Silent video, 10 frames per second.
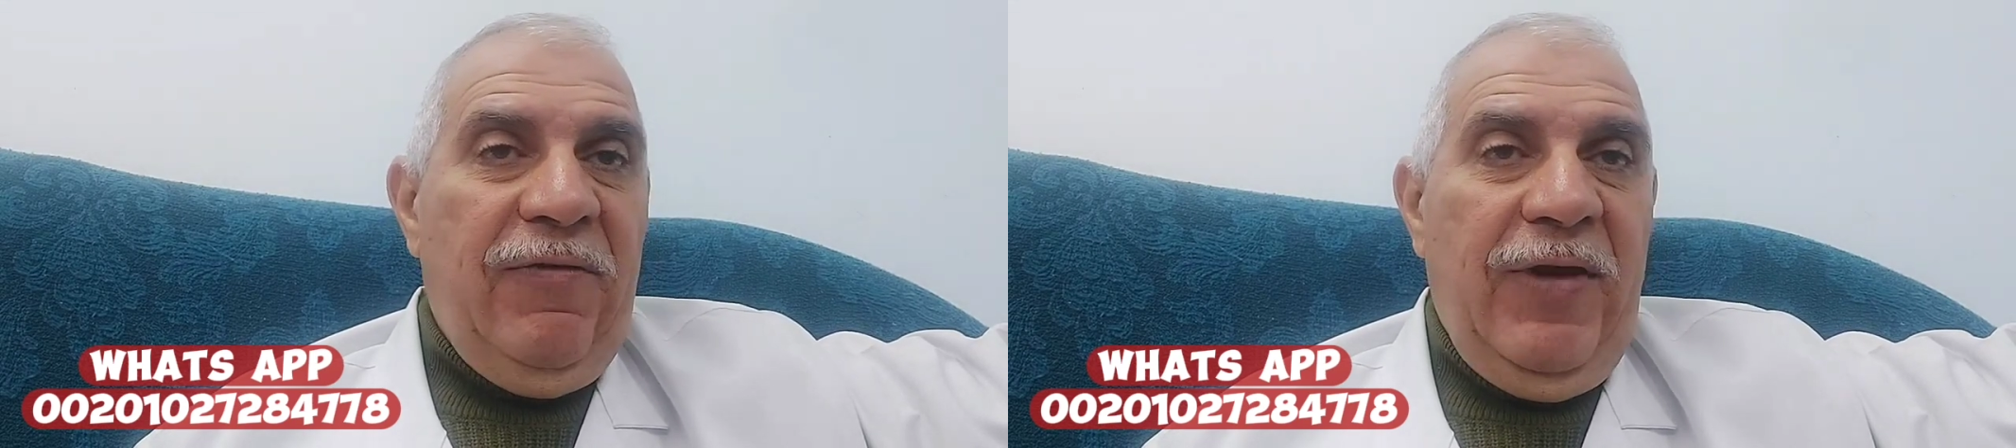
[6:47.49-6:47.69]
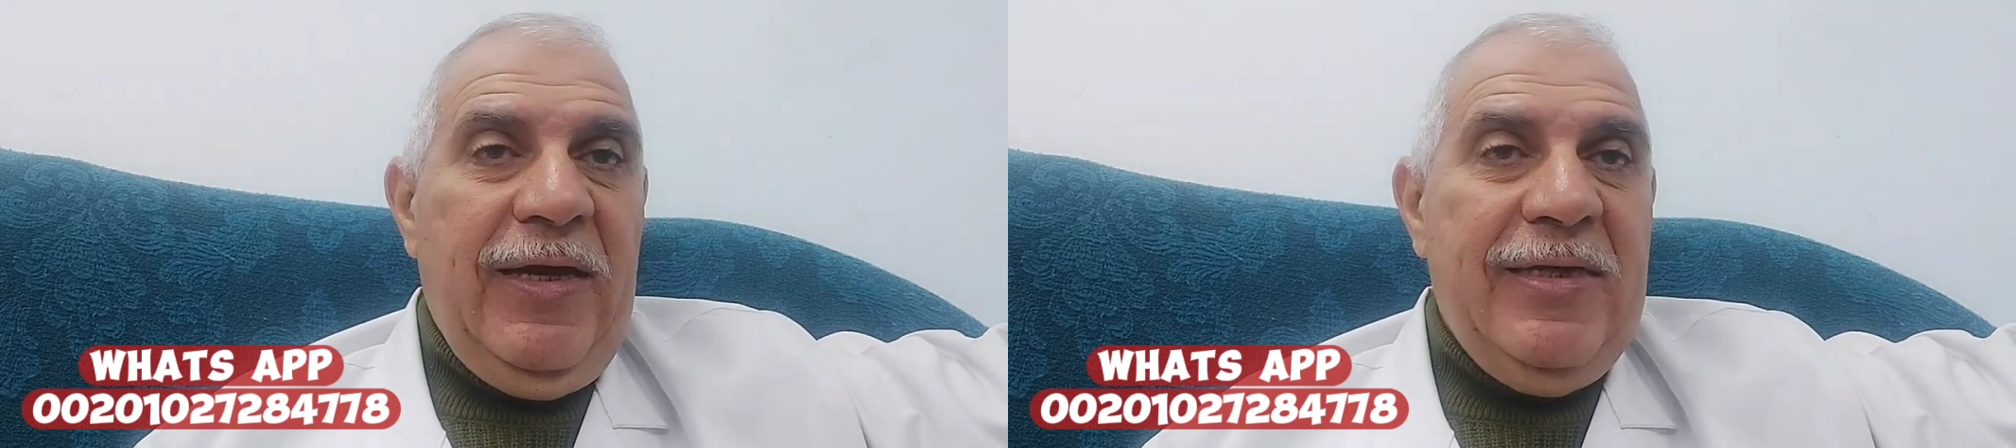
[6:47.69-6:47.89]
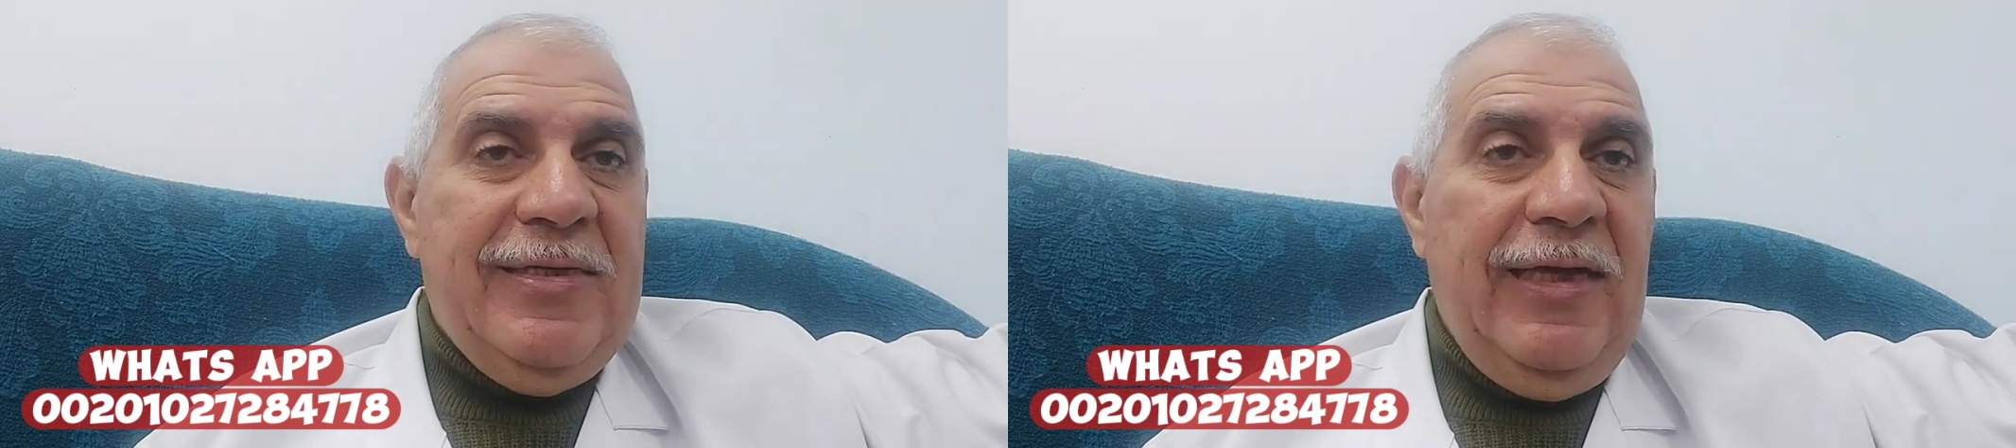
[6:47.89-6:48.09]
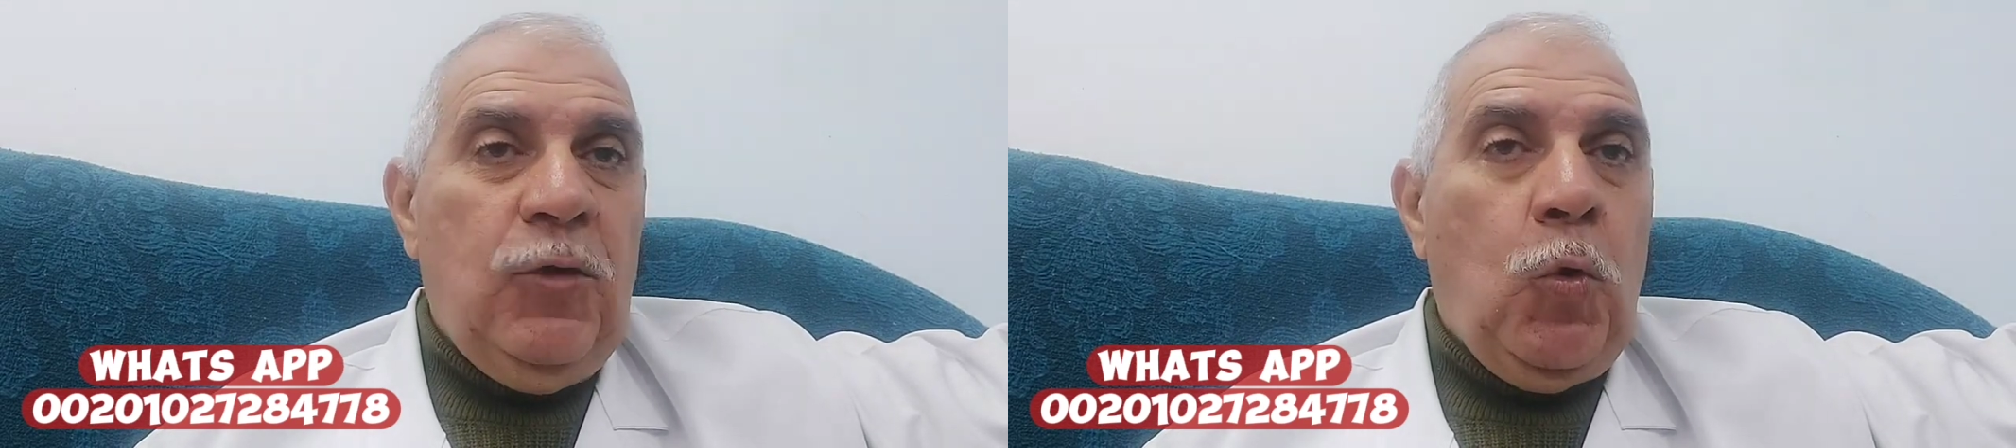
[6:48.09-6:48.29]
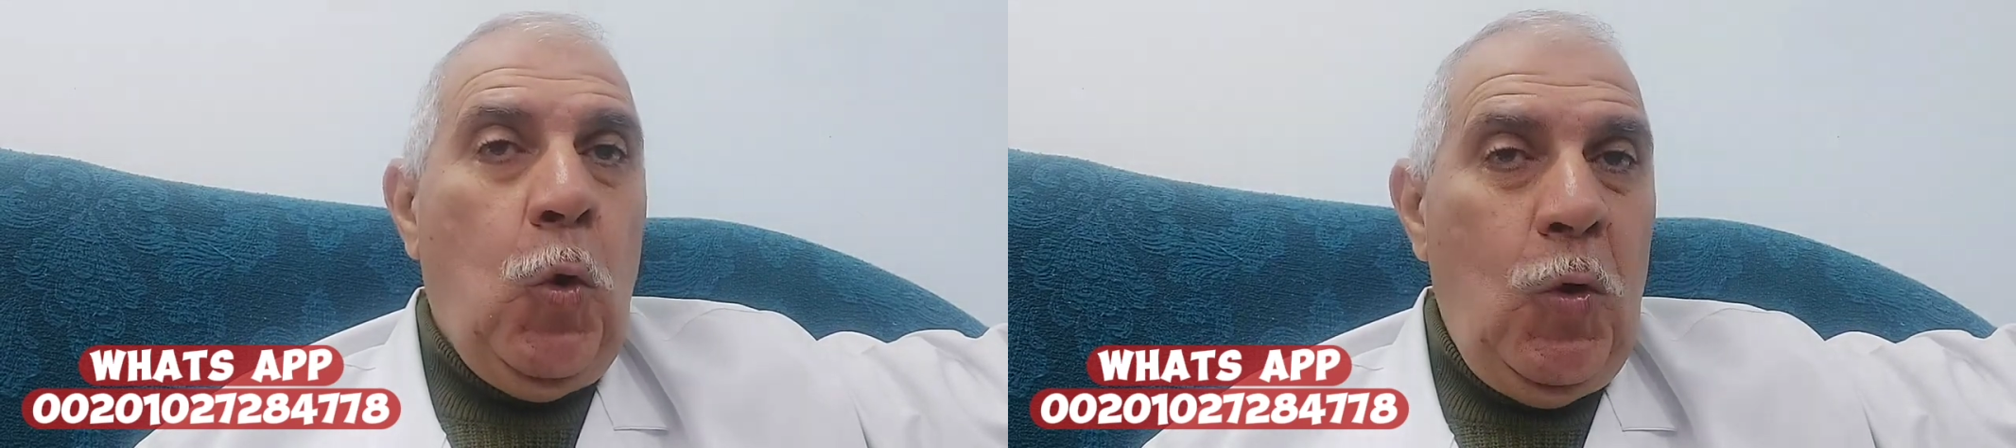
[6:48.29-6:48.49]
the virus
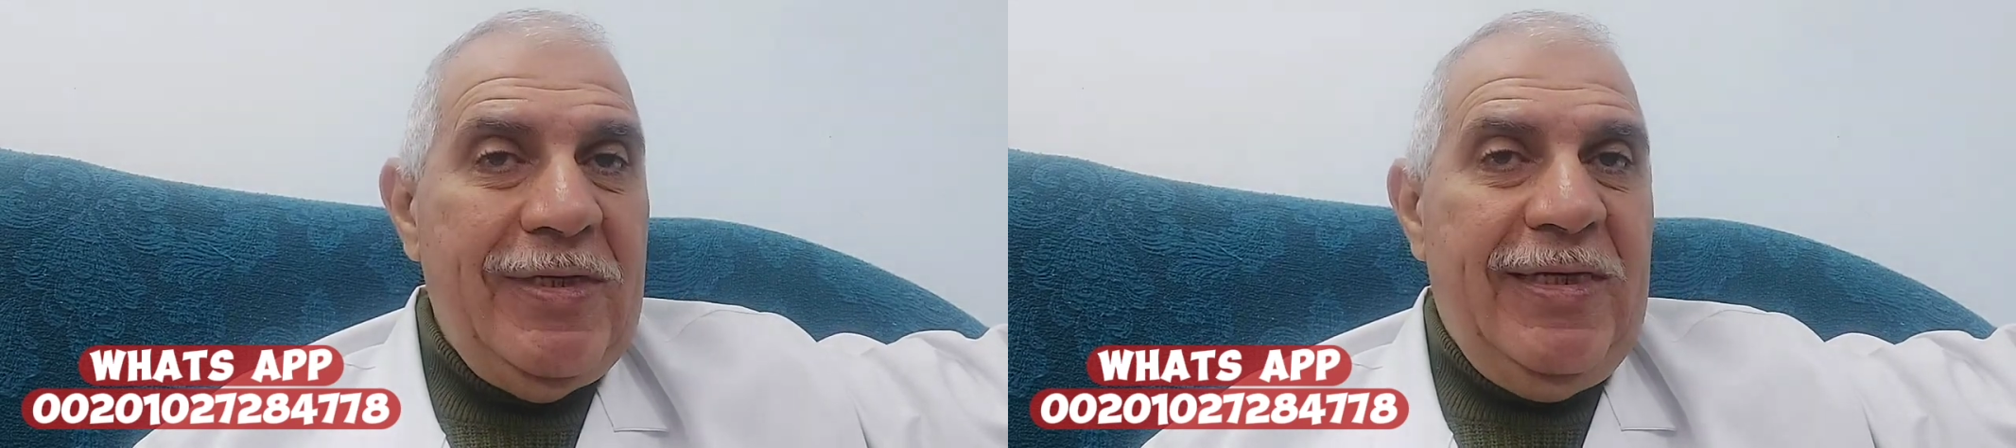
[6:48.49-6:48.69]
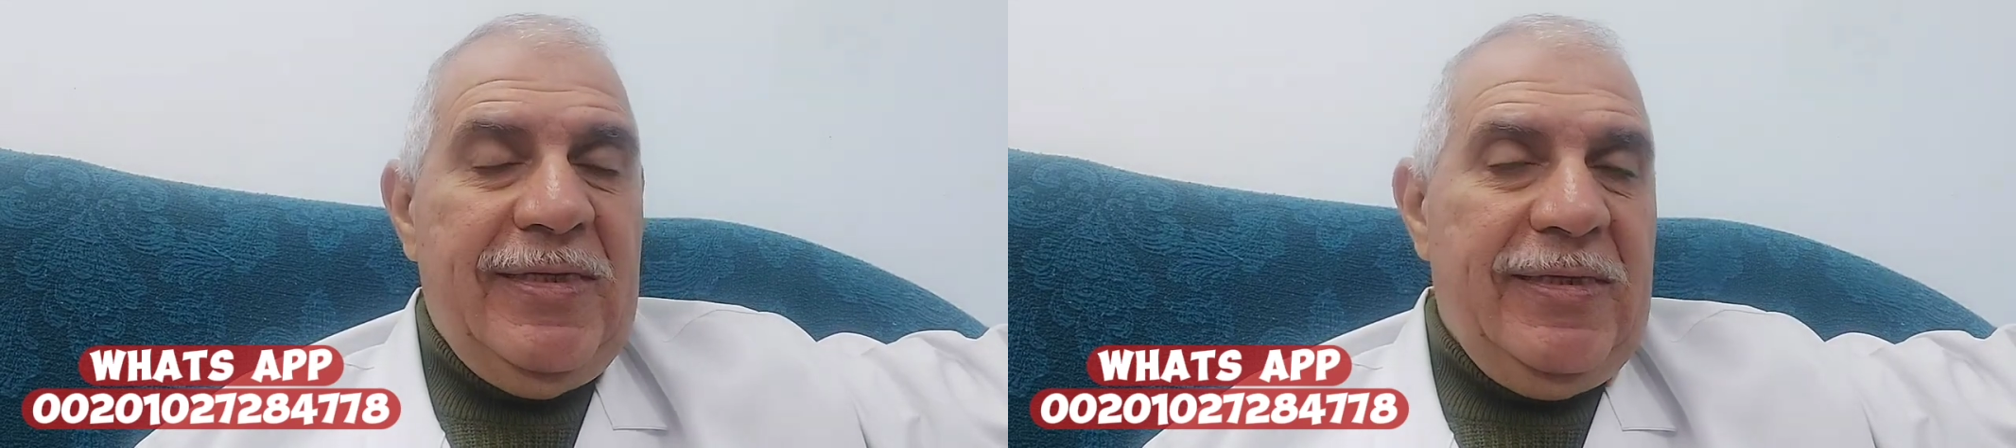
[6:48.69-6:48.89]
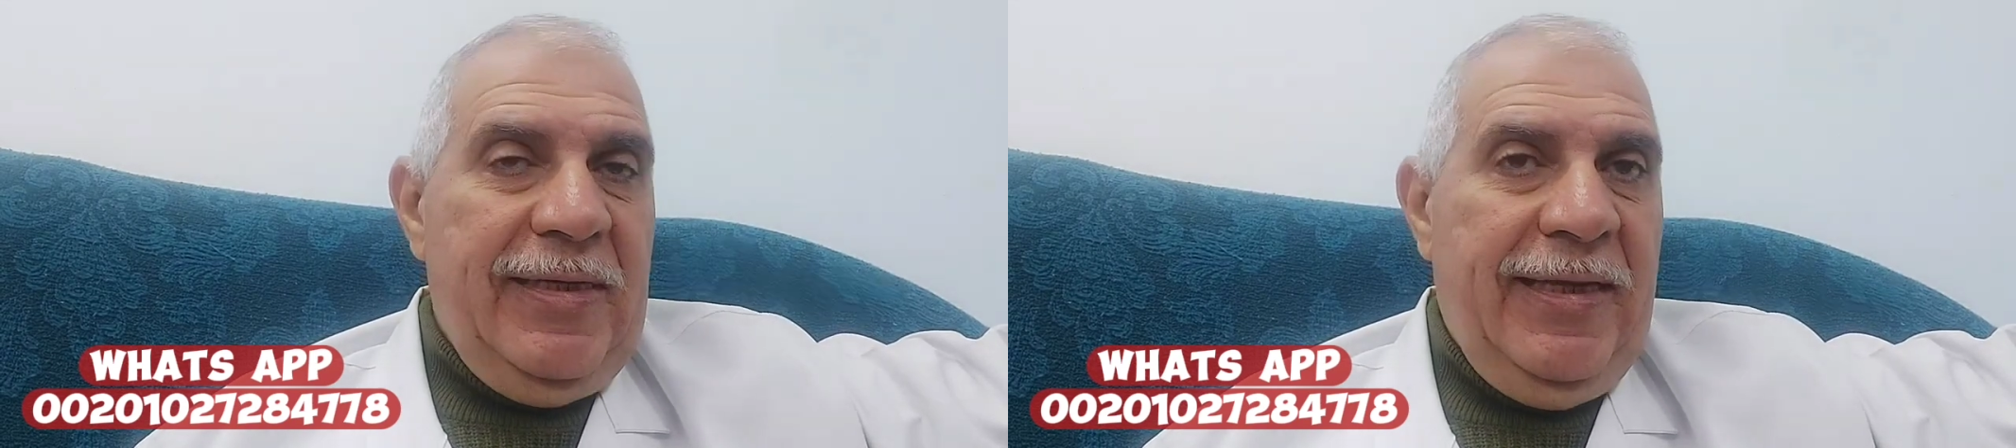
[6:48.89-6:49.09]
that causes